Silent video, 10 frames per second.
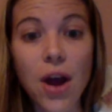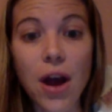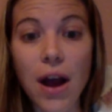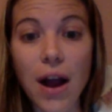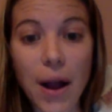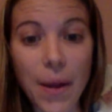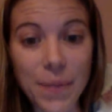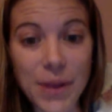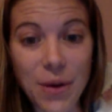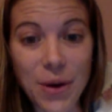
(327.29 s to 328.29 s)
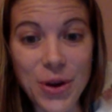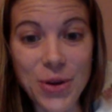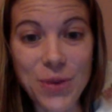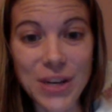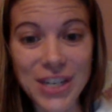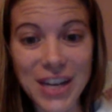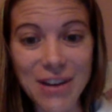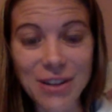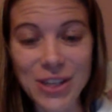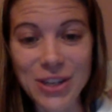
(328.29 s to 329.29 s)
Are you reaching
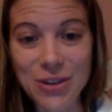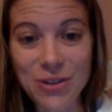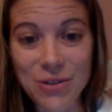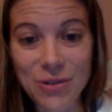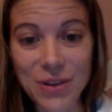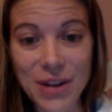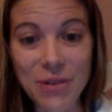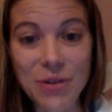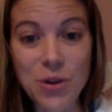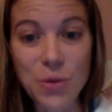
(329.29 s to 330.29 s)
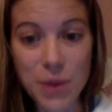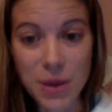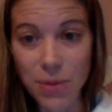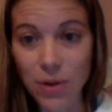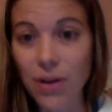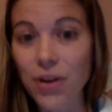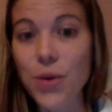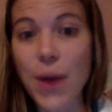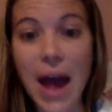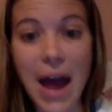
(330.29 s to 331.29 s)
out to, new people? Are
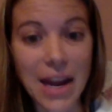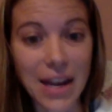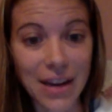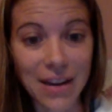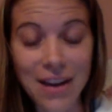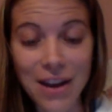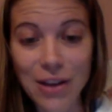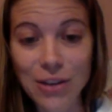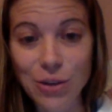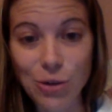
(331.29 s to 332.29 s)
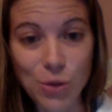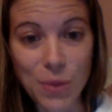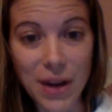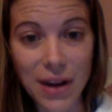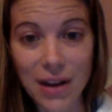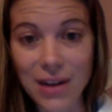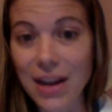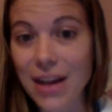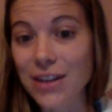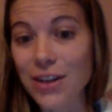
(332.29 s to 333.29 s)
you adding social media
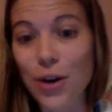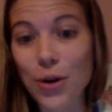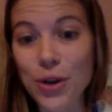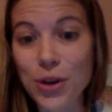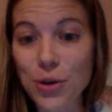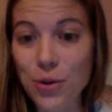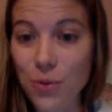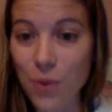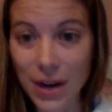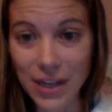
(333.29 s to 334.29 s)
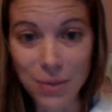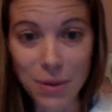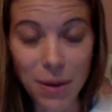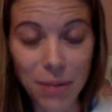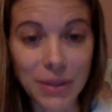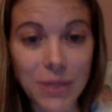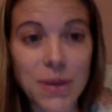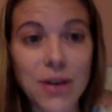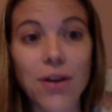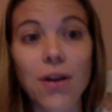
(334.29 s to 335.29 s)
content? Are you wanting to be a public
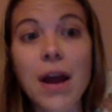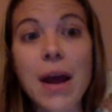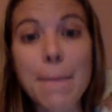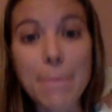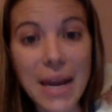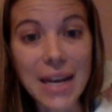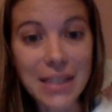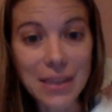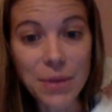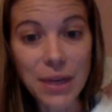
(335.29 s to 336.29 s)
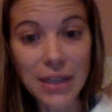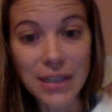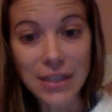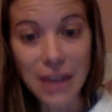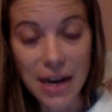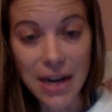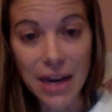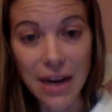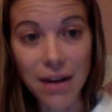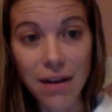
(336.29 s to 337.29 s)
speaker? Make it something
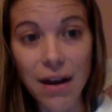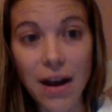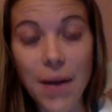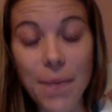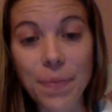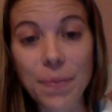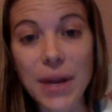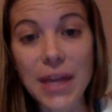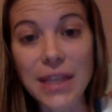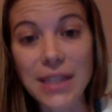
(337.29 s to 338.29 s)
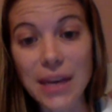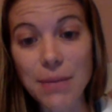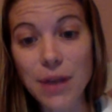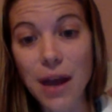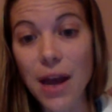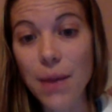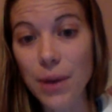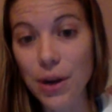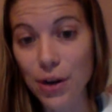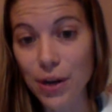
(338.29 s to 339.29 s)
exciting, but at the same time,
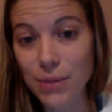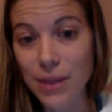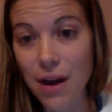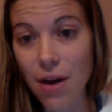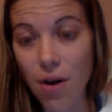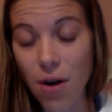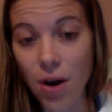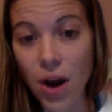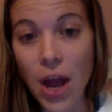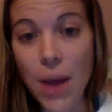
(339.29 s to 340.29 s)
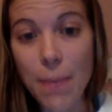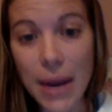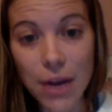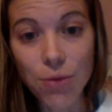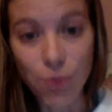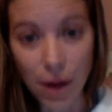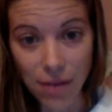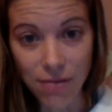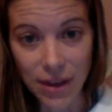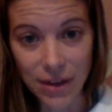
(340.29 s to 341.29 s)
here comes that R, make it
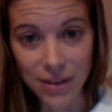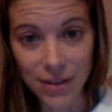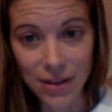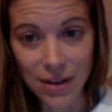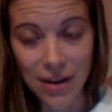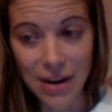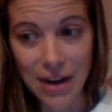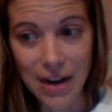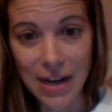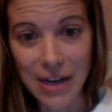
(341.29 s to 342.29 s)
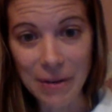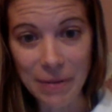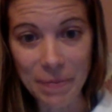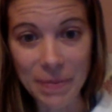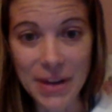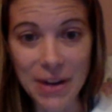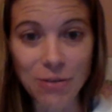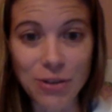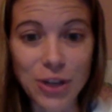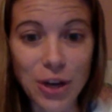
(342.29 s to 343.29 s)
relevant.
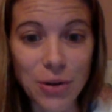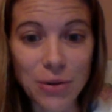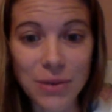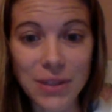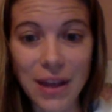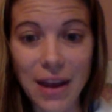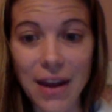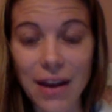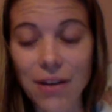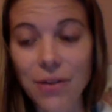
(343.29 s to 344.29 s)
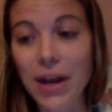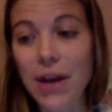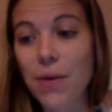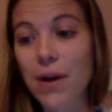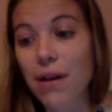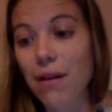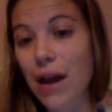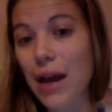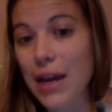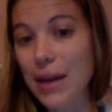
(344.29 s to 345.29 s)
Don't say, okay, well,
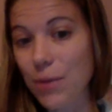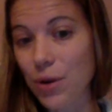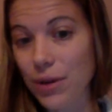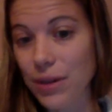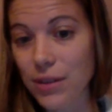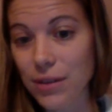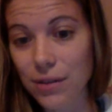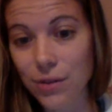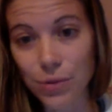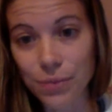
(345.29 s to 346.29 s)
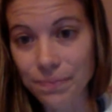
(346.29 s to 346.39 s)
I am going to,